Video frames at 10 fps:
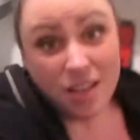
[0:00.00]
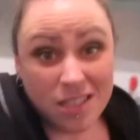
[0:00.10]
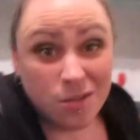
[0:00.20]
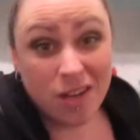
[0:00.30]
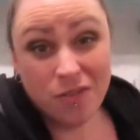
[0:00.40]

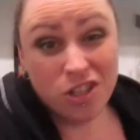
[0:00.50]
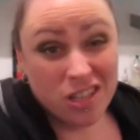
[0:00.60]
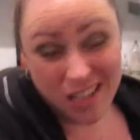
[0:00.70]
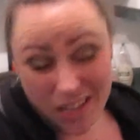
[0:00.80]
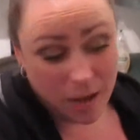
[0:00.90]
Still waiting for
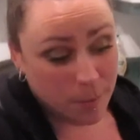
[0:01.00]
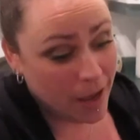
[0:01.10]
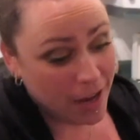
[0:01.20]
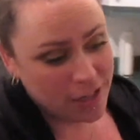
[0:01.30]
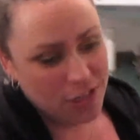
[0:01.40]
Gillian to get
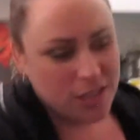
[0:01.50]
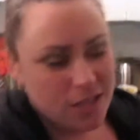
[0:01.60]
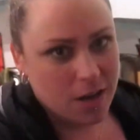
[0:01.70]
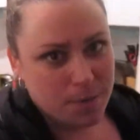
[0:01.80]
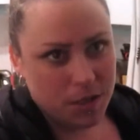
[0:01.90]
back. She
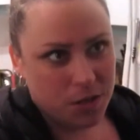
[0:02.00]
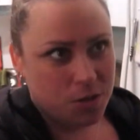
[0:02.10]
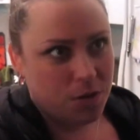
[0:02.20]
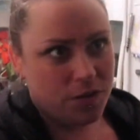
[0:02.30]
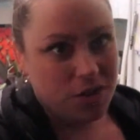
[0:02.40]
stopped at the
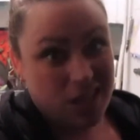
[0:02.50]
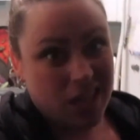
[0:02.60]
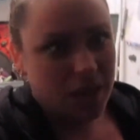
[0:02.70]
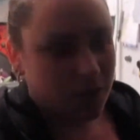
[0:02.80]
store after singing